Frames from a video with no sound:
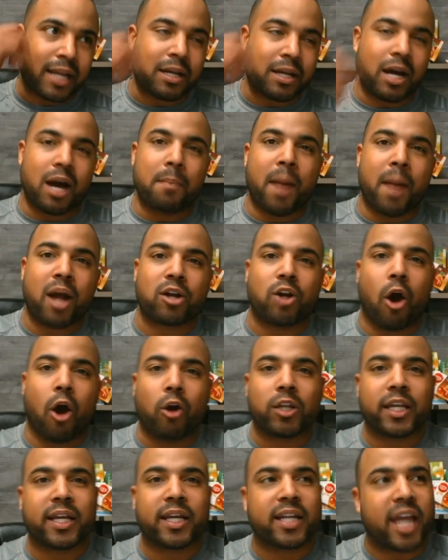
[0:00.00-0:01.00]
a
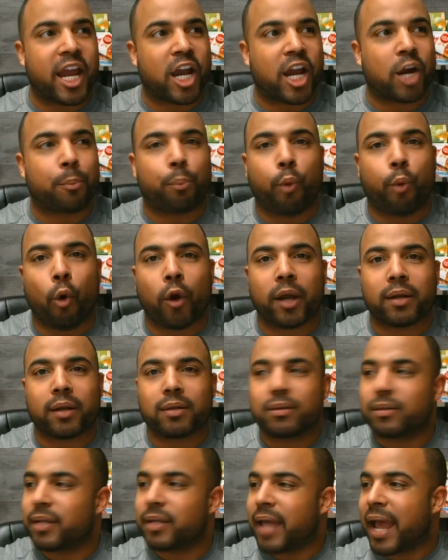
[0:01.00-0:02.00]
Mongolian airport
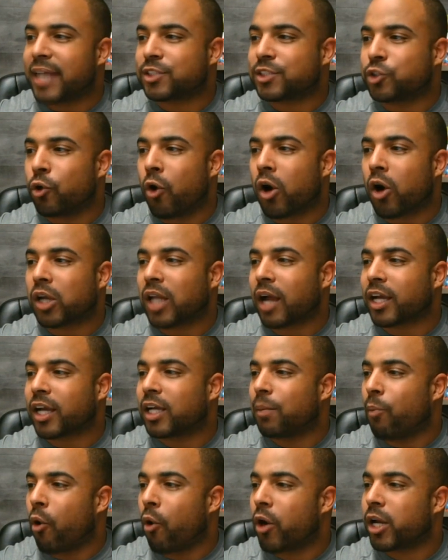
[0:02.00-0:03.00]
at 2 o'clock in
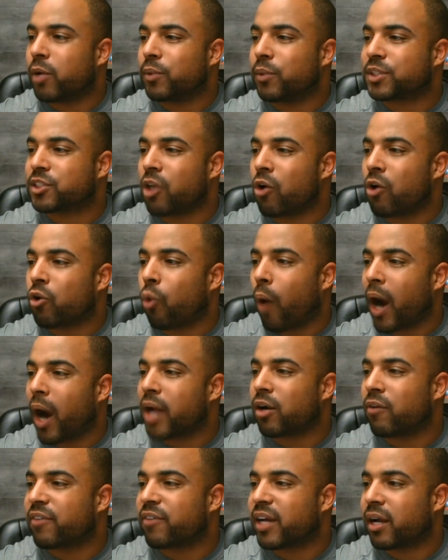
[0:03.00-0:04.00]
the morning. It was so
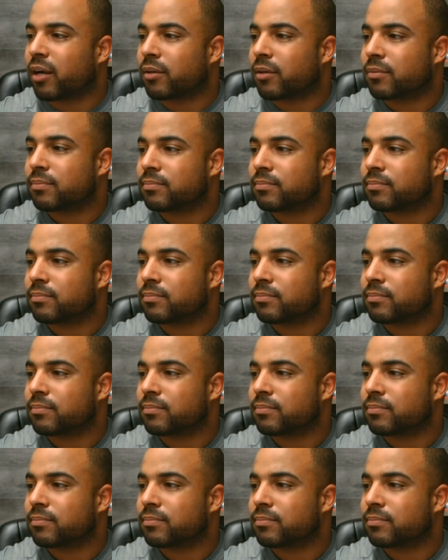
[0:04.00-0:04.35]
quiet over there.